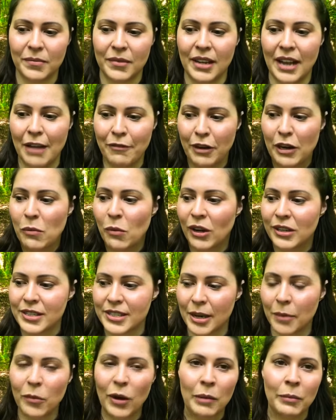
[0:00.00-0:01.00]
if we want
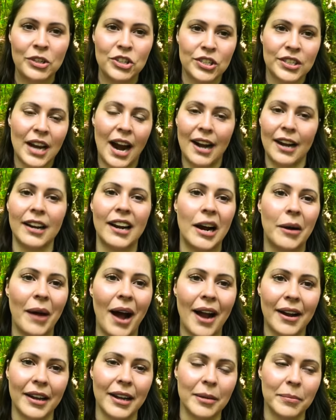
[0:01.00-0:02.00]
someone, we just kind of go
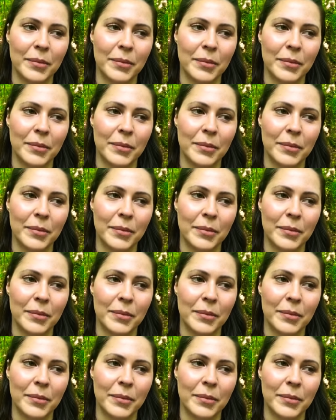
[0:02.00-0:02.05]
at it.